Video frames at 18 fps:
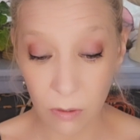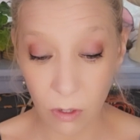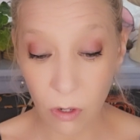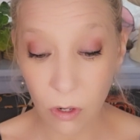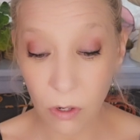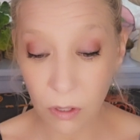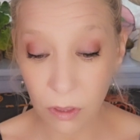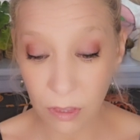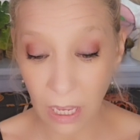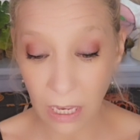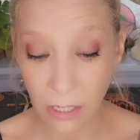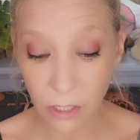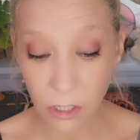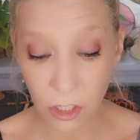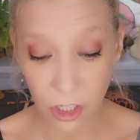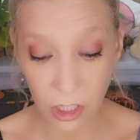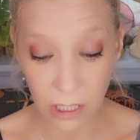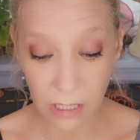earth
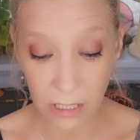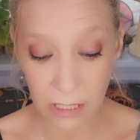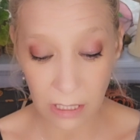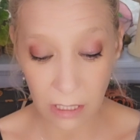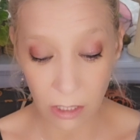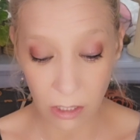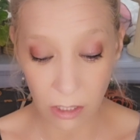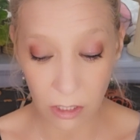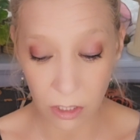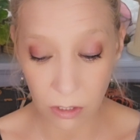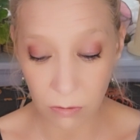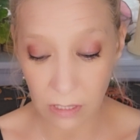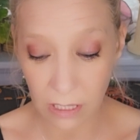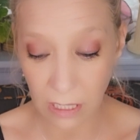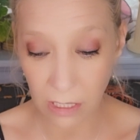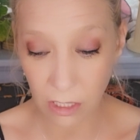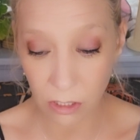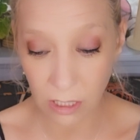energies here to
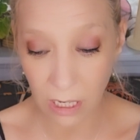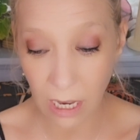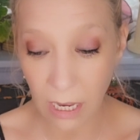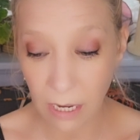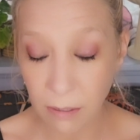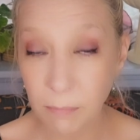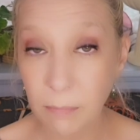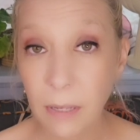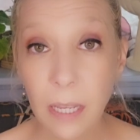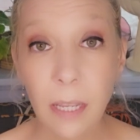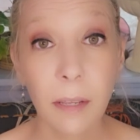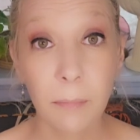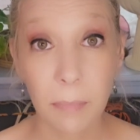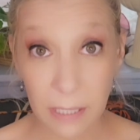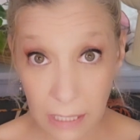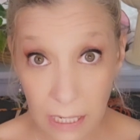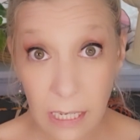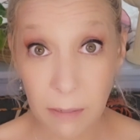take your time,
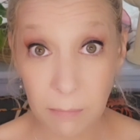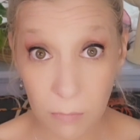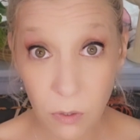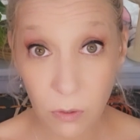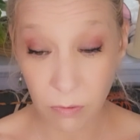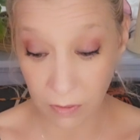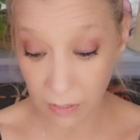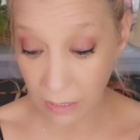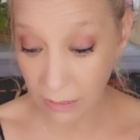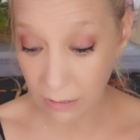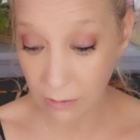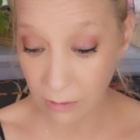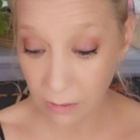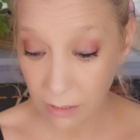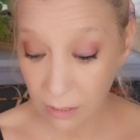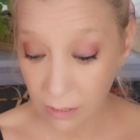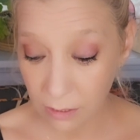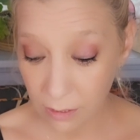but keep
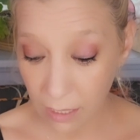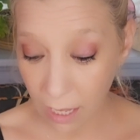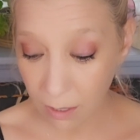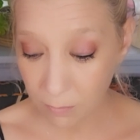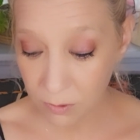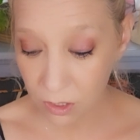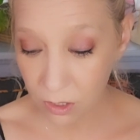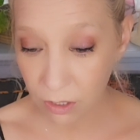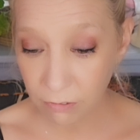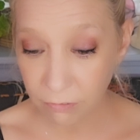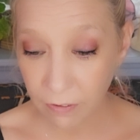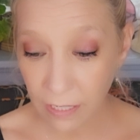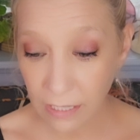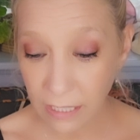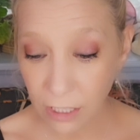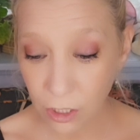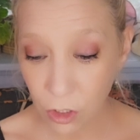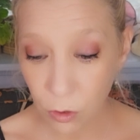moving. Lobster,
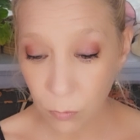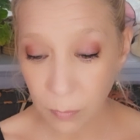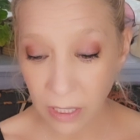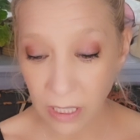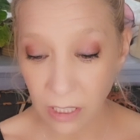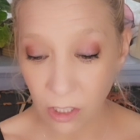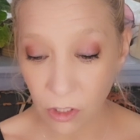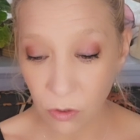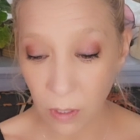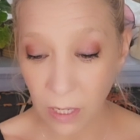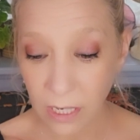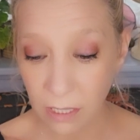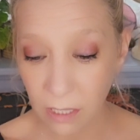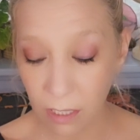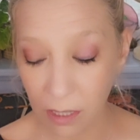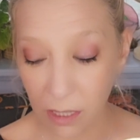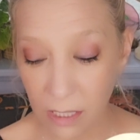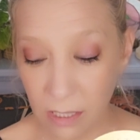financial pinch,
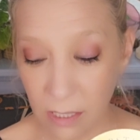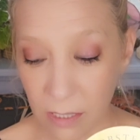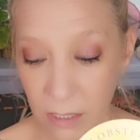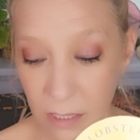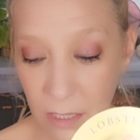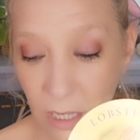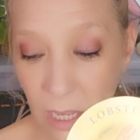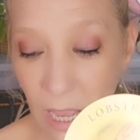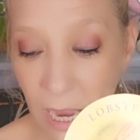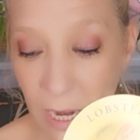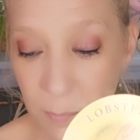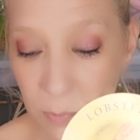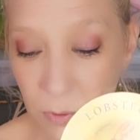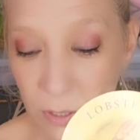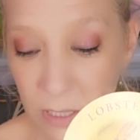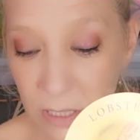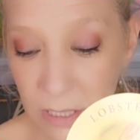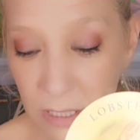right? This is the High
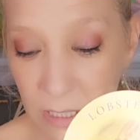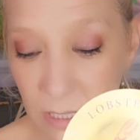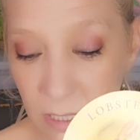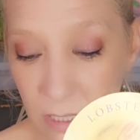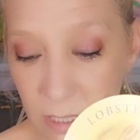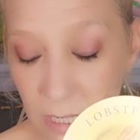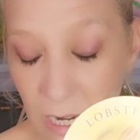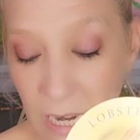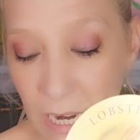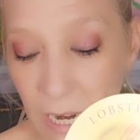Priestess